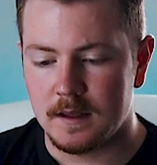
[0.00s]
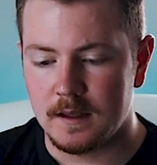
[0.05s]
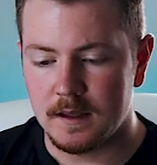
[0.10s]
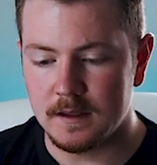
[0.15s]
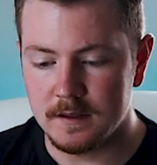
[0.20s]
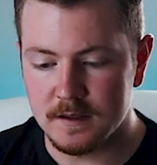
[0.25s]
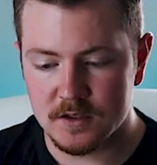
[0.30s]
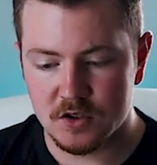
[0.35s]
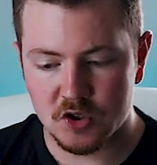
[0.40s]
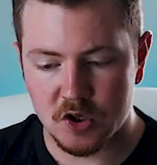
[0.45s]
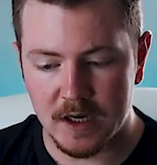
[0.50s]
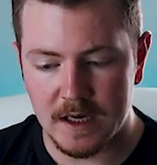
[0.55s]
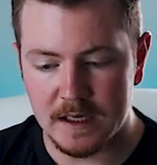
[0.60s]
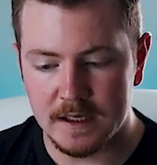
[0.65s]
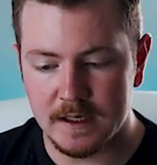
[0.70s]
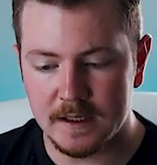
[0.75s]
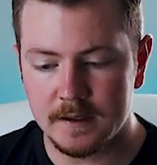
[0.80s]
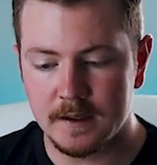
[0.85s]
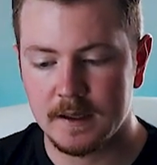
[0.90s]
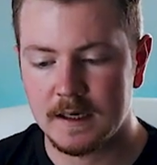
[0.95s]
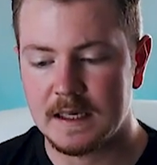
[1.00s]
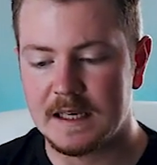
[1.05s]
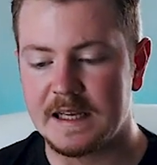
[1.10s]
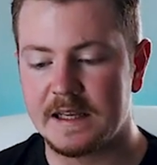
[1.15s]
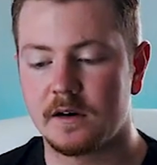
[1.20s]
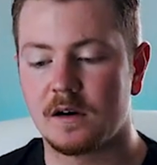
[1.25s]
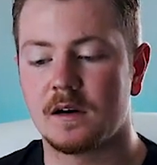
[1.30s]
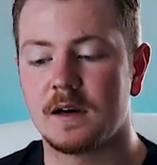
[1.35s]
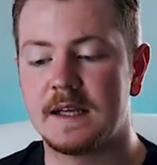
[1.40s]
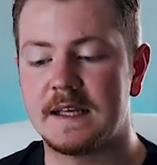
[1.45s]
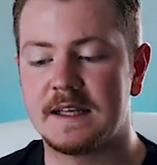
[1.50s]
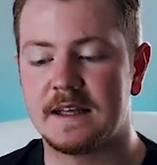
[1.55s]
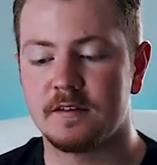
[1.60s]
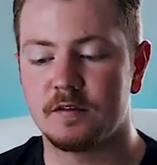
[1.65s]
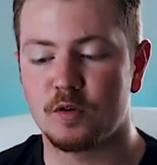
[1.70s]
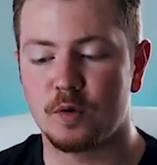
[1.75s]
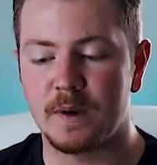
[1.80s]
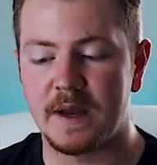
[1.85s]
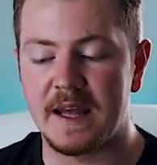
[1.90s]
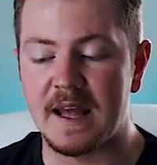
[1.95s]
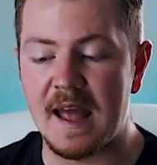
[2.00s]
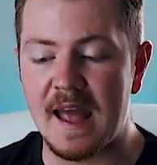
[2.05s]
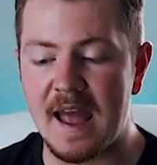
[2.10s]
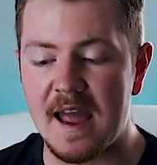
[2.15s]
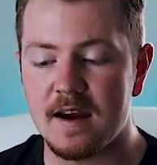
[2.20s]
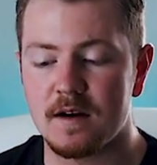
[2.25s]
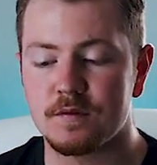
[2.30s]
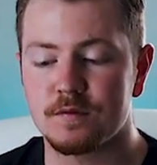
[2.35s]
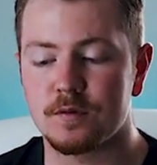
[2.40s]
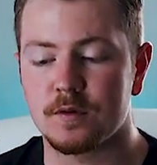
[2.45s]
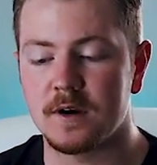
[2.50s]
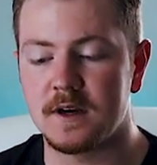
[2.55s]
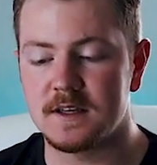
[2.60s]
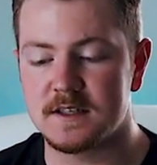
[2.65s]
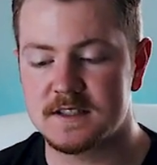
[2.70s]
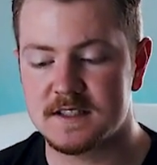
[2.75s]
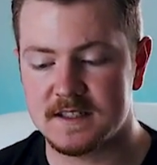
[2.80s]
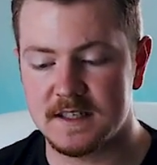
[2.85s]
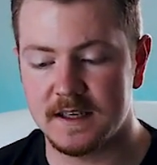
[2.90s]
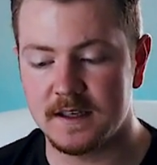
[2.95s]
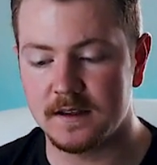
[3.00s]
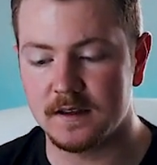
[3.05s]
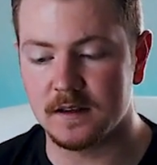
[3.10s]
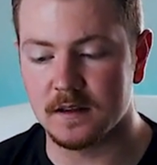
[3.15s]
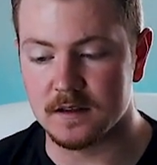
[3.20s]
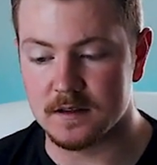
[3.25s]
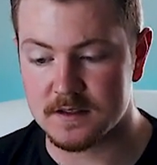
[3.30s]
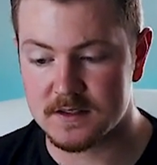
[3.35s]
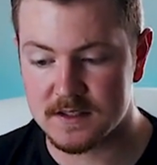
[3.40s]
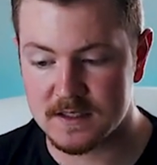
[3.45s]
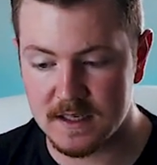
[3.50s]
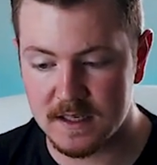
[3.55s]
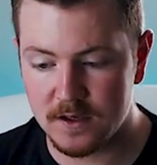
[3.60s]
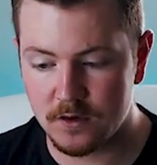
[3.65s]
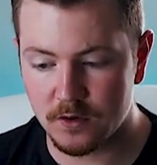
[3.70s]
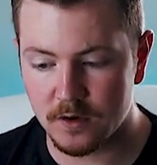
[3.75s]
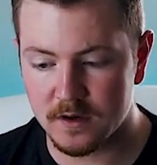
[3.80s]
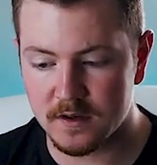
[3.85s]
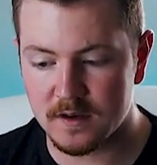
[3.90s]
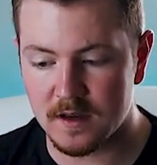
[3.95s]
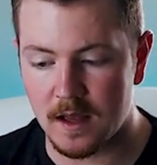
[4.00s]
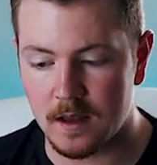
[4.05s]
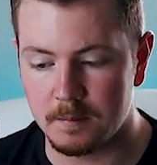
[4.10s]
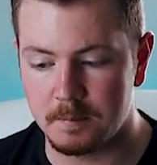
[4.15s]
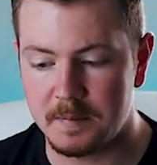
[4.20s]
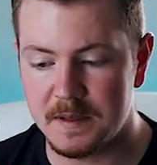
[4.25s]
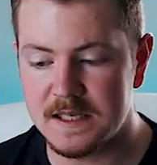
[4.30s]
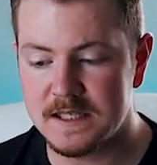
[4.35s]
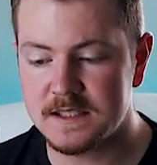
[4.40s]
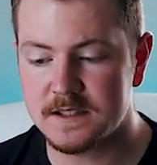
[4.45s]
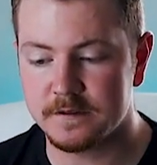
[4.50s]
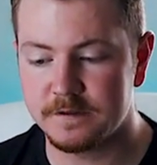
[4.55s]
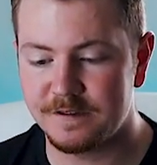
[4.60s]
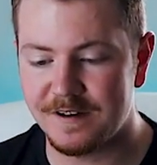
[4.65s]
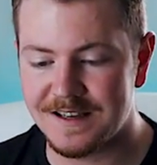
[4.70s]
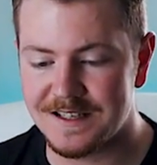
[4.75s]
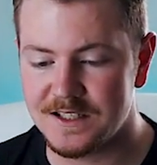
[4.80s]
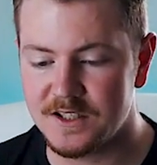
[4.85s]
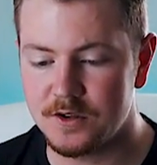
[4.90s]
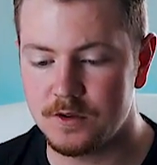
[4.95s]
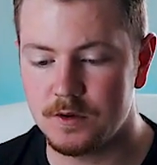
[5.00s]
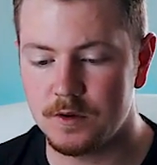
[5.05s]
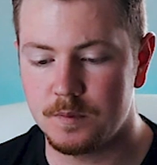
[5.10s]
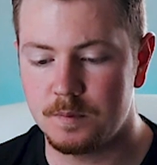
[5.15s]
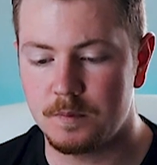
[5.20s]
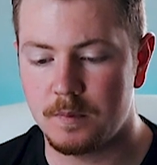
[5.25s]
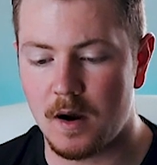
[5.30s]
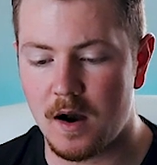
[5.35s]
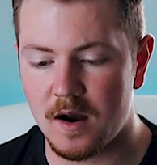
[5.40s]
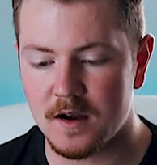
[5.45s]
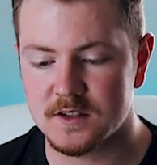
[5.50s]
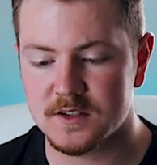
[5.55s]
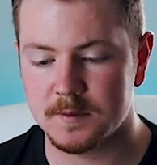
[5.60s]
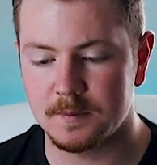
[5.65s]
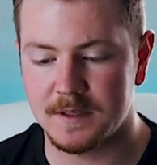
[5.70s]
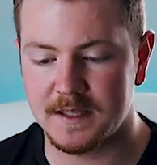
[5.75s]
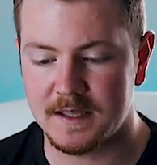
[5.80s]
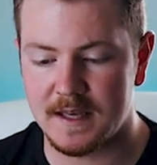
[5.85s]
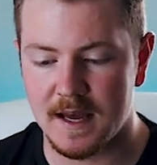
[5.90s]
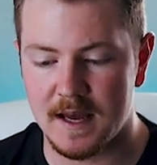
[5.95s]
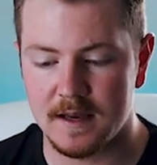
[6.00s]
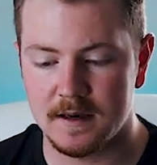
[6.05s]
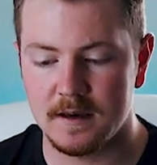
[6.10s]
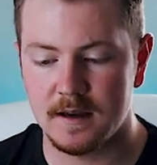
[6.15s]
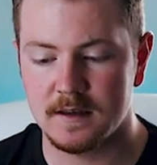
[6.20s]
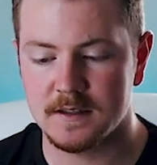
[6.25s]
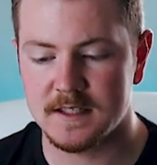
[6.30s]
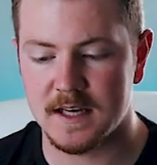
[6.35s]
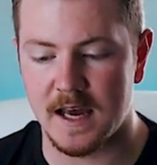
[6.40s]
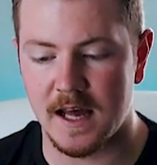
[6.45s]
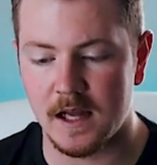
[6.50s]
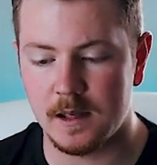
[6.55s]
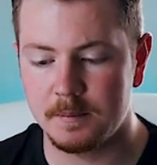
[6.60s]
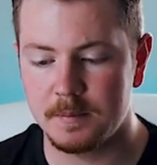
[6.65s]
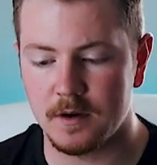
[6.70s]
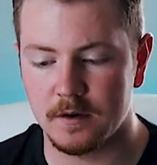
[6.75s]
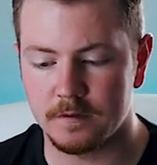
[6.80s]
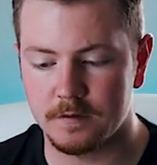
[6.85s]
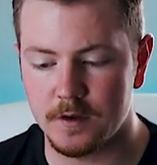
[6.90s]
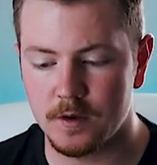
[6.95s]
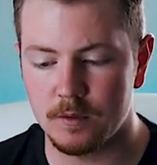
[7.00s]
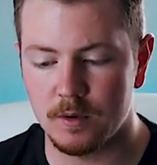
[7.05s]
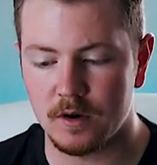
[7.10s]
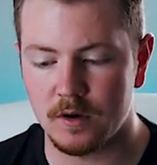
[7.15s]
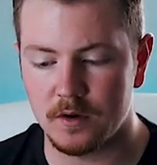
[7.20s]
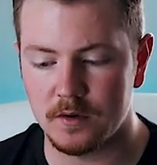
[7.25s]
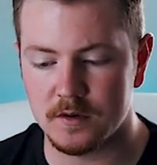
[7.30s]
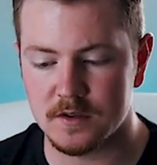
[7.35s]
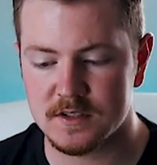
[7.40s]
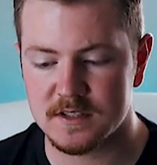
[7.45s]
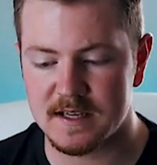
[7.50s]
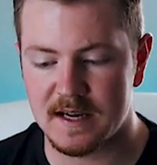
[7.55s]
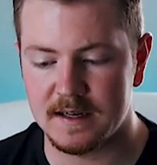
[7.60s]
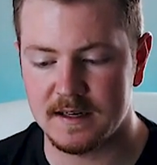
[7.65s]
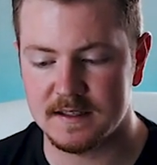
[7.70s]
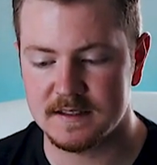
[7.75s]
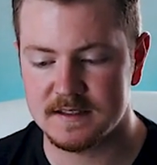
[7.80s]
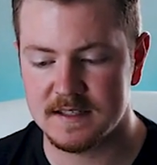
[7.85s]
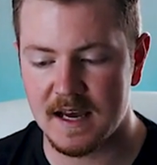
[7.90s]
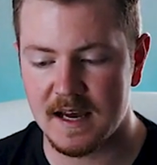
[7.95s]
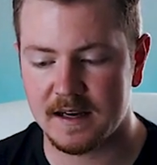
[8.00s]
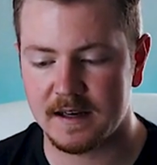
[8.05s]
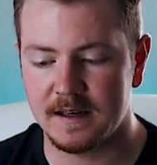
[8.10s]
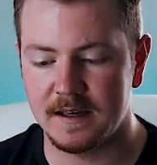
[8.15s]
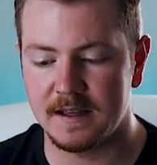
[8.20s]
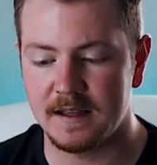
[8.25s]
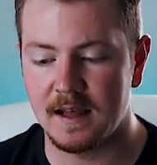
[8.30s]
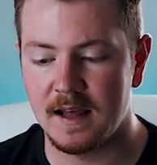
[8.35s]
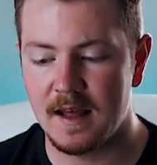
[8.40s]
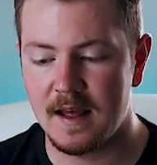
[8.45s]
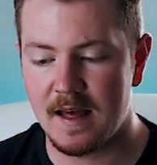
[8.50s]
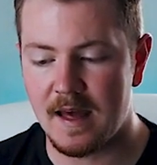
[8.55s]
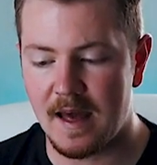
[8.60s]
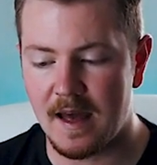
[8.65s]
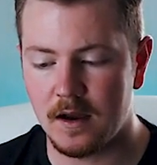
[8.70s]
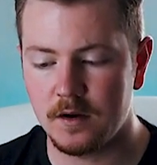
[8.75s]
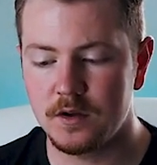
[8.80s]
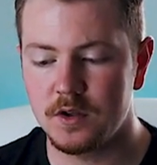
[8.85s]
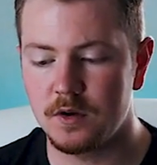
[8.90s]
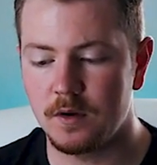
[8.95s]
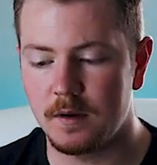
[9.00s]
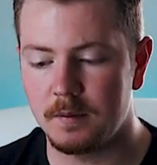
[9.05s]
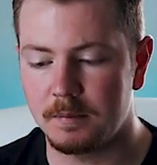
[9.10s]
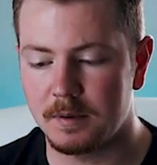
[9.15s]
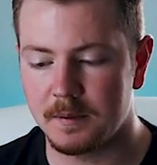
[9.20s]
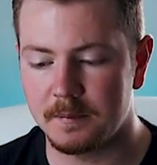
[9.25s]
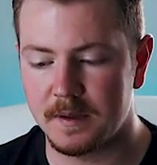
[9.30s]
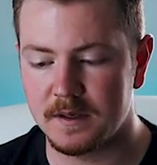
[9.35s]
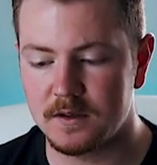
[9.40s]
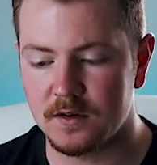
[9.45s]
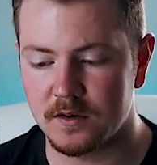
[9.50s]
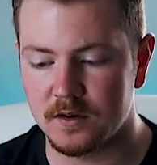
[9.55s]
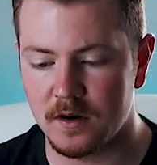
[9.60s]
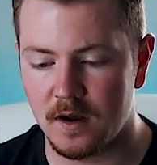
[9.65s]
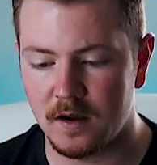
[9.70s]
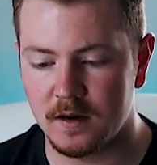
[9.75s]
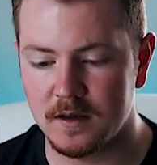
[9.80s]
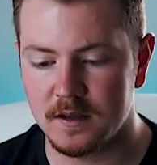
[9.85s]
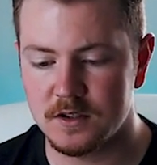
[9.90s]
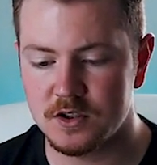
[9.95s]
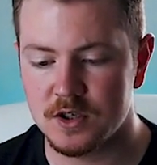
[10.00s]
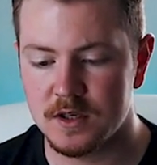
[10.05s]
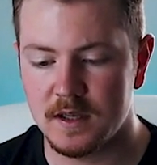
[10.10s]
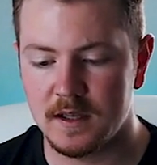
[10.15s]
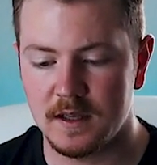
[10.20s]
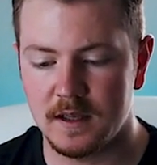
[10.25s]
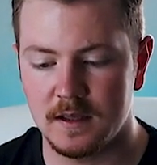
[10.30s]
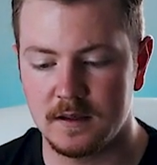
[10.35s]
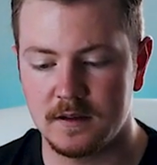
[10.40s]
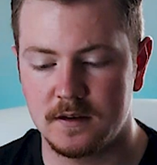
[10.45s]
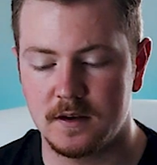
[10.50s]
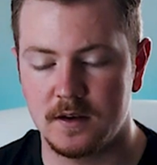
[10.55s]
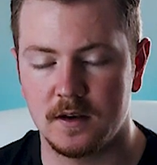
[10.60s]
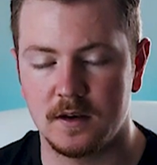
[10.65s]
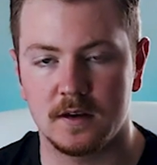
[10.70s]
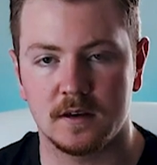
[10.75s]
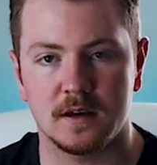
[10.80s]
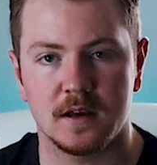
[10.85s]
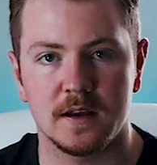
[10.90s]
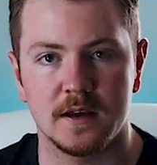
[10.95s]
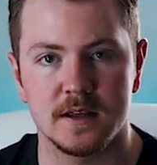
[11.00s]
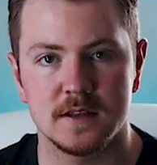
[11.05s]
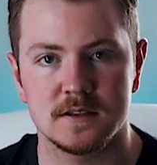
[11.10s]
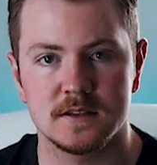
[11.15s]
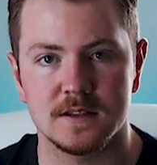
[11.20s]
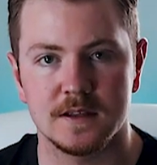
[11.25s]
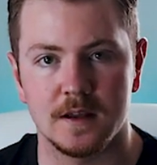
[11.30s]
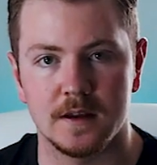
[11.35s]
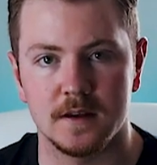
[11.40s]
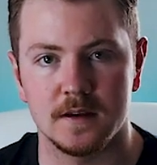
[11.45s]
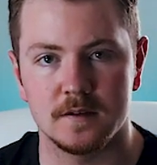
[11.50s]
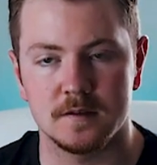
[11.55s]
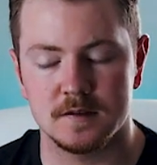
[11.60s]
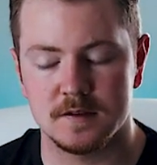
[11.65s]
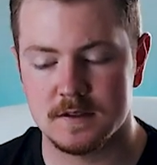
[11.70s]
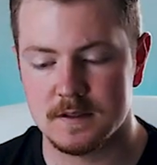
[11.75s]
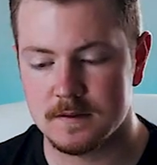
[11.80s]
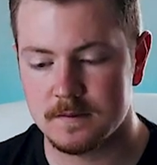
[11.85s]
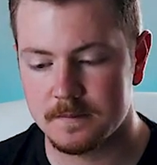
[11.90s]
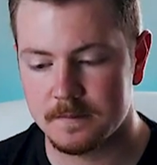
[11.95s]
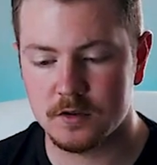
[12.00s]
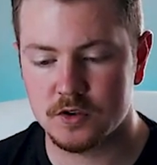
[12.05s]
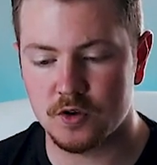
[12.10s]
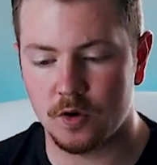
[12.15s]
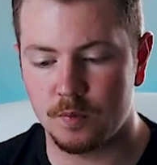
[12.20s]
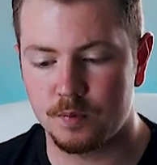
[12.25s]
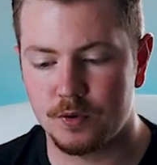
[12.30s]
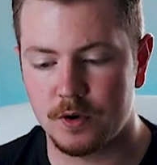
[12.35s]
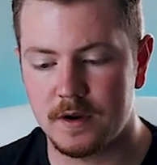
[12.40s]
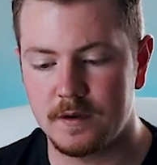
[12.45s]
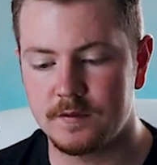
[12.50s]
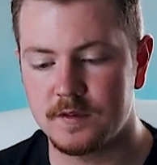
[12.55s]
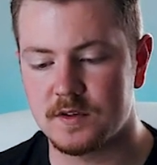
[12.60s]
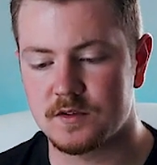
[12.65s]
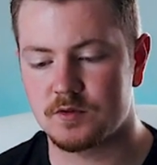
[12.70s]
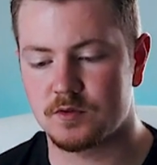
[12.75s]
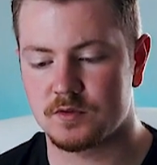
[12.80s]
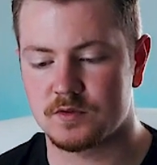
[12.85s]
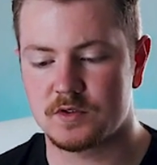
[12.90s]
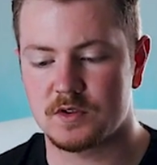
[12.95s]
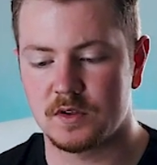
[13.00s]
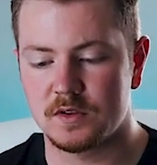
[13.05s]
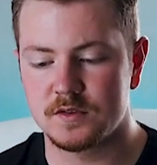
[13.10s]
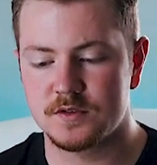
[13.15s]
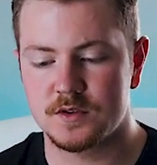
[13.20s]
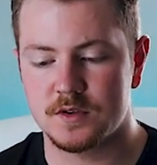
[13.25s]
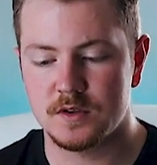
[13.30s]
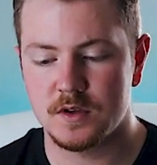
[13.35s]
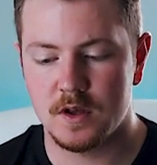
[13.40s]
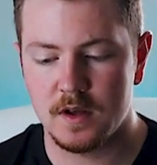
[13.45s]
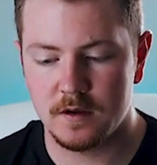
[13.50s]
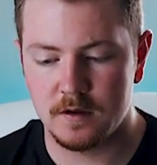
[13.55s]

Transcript: In this training, literally give away every single secret and piece of value you possibly can to help your viewer understand exactly how you implement your knowledge into the client's lives. Show previous results